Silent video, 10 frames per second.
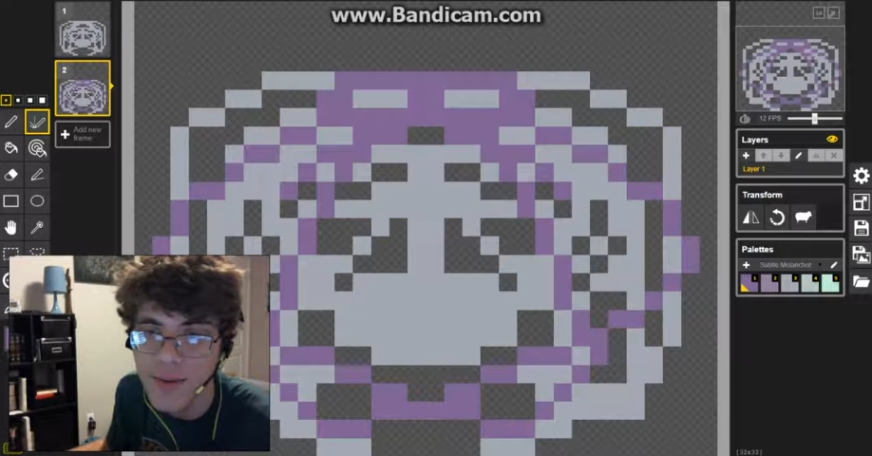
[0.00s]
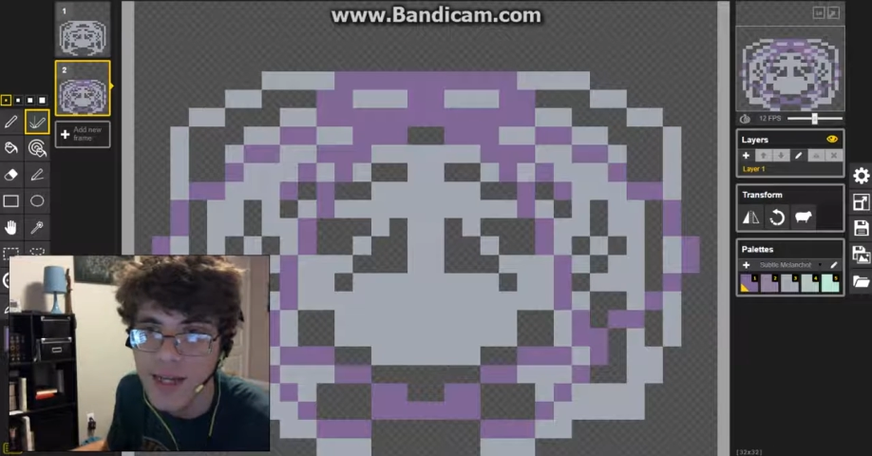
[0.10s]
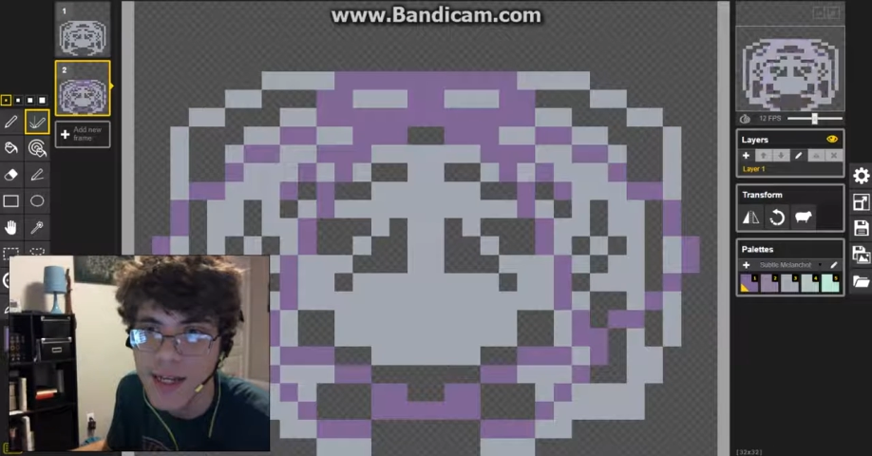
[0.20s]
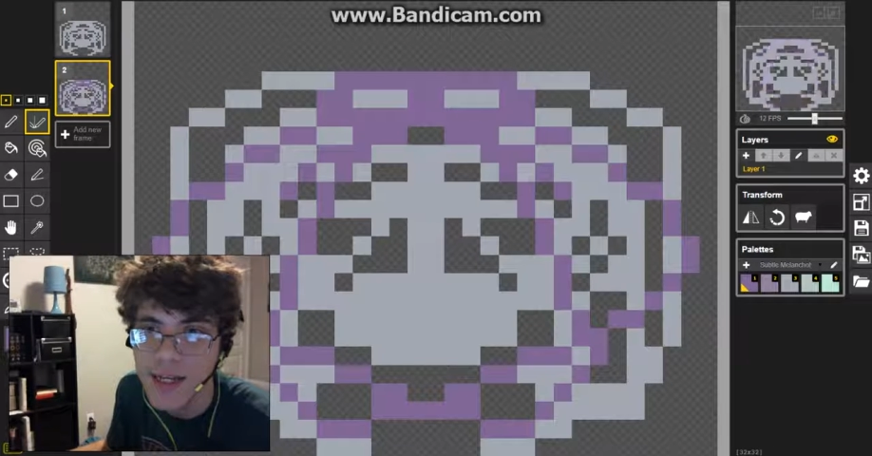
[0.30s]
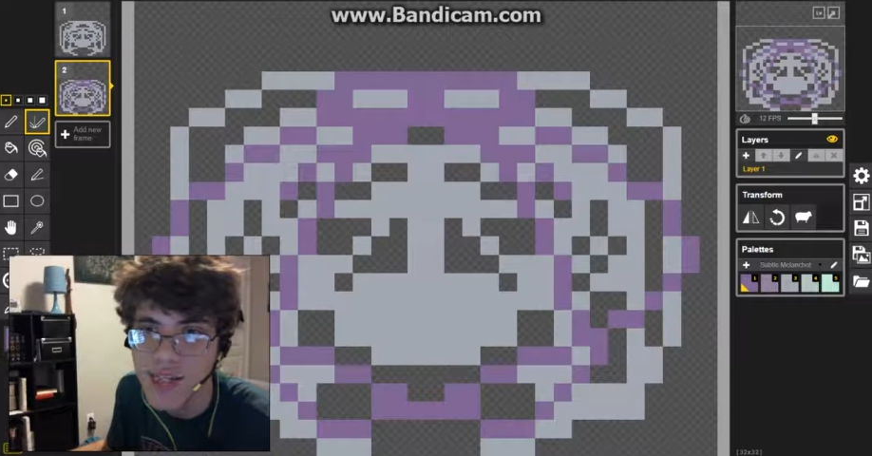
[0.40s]

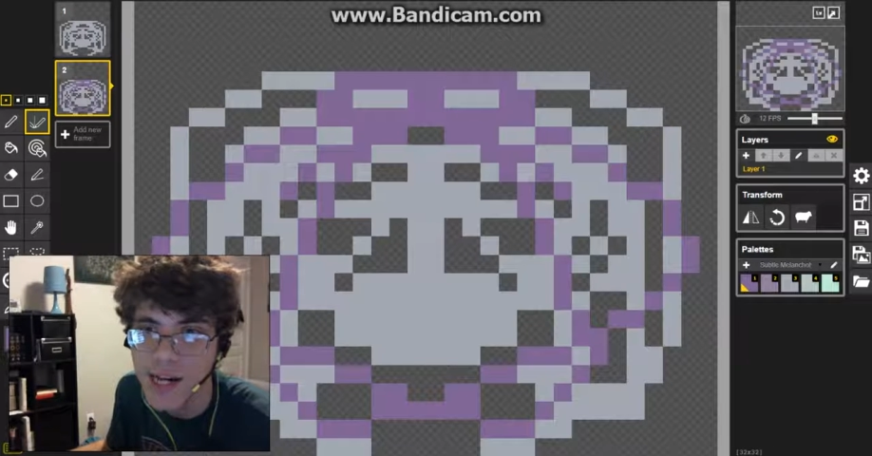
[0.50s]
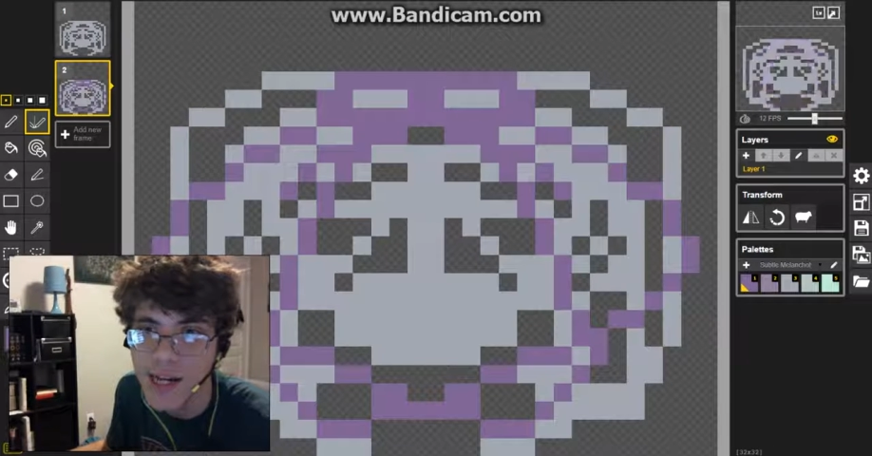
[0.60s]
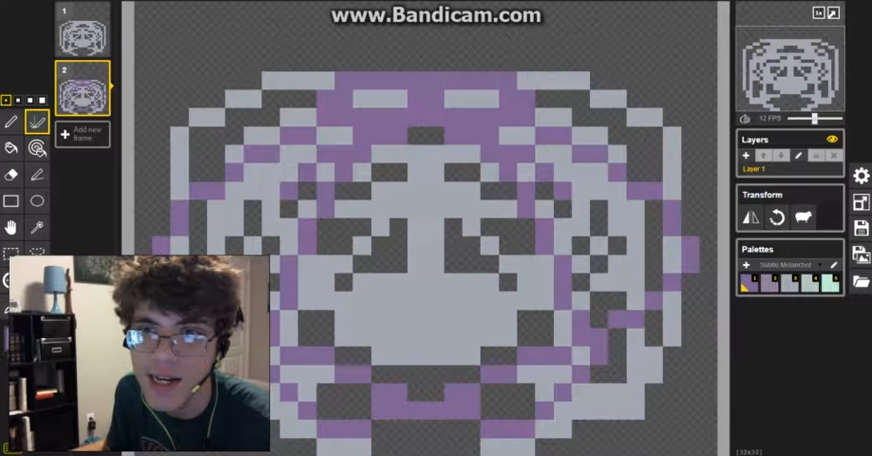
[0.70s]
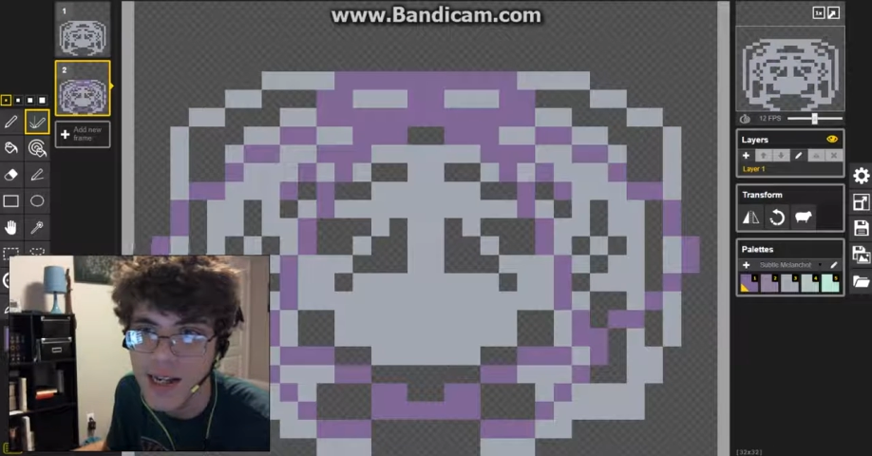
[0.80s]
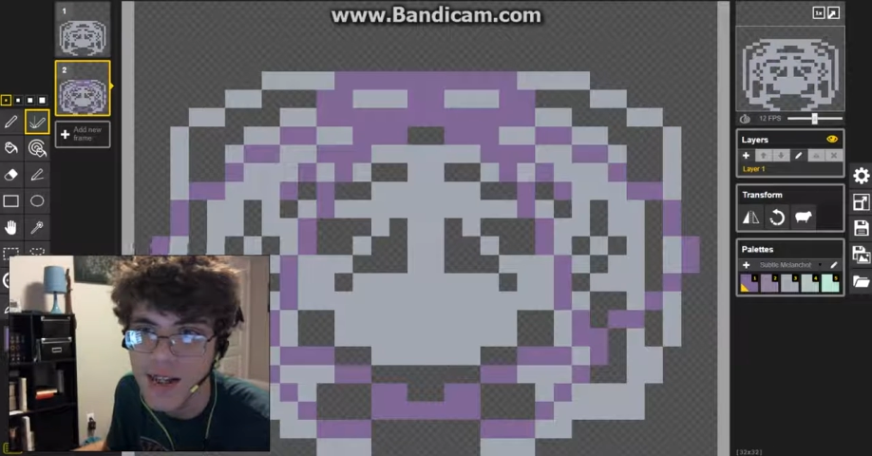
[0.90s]
hand
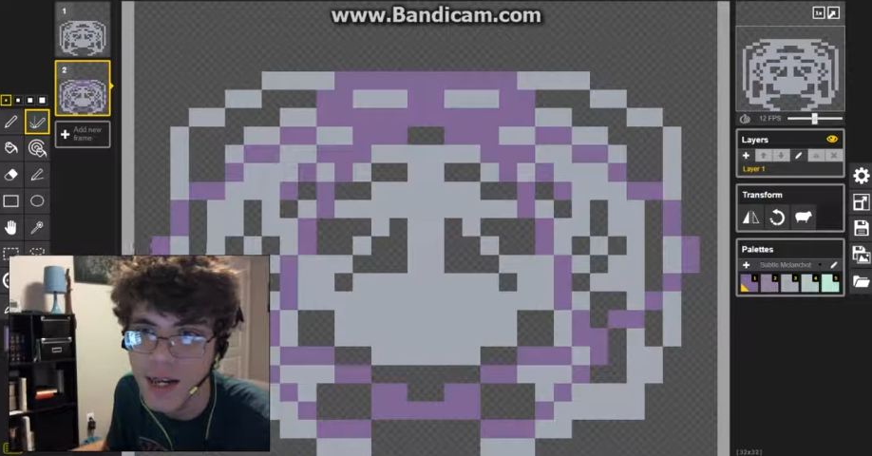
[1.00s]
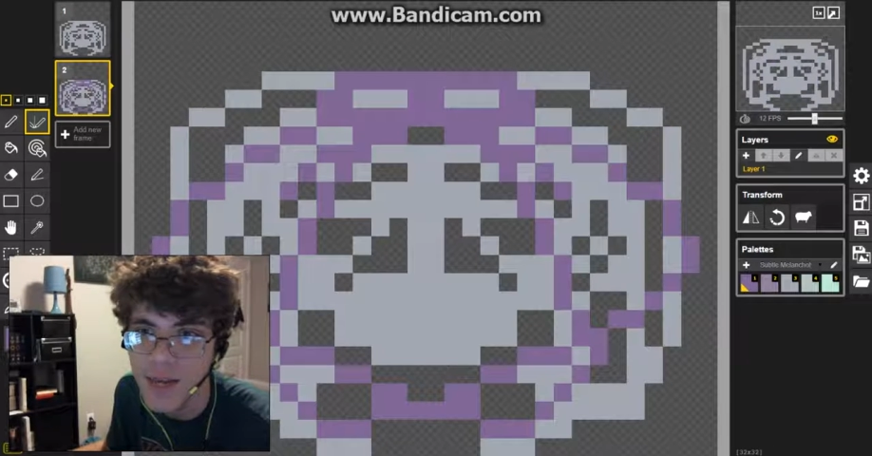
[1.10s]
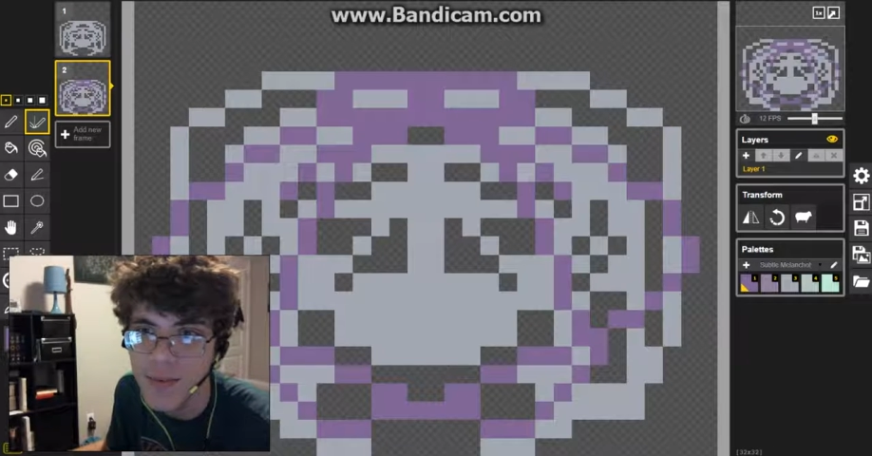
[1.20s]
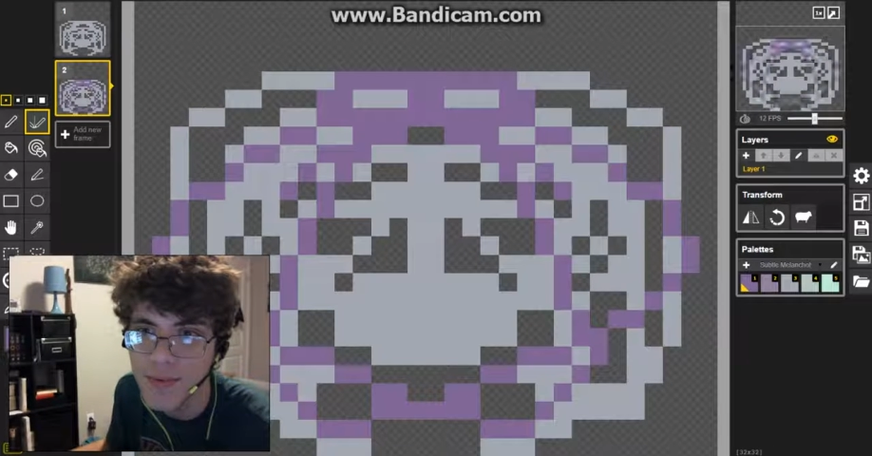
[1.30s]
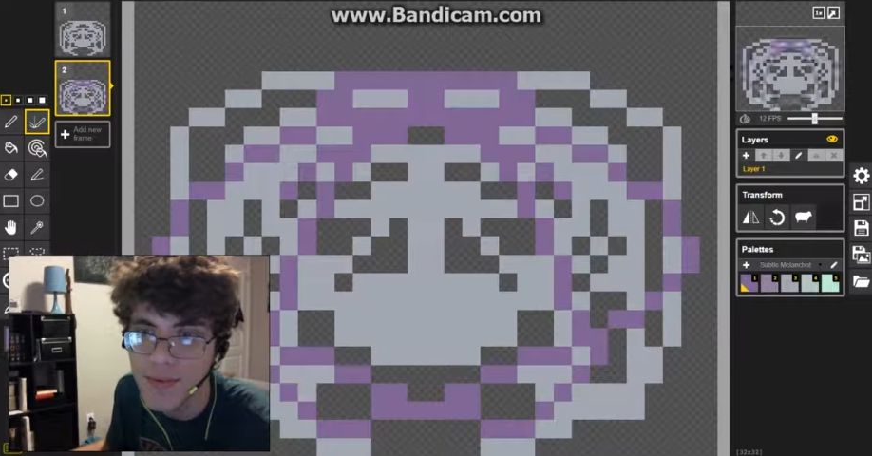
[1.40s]
side in the top